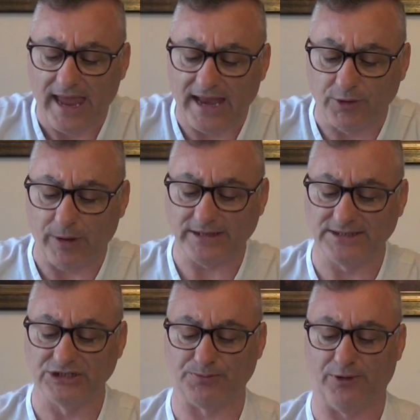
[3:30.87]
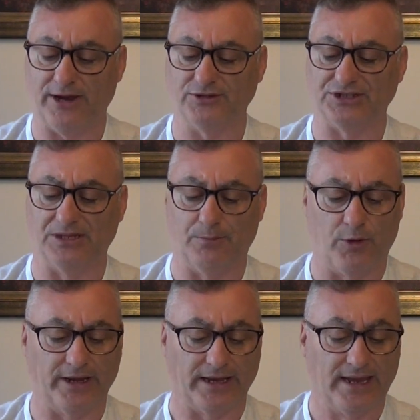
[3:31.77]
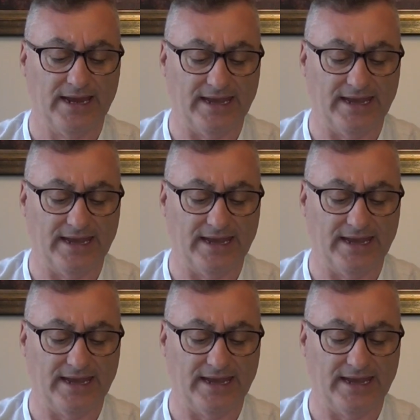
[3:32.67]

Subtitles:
and directs his prayers in the morning,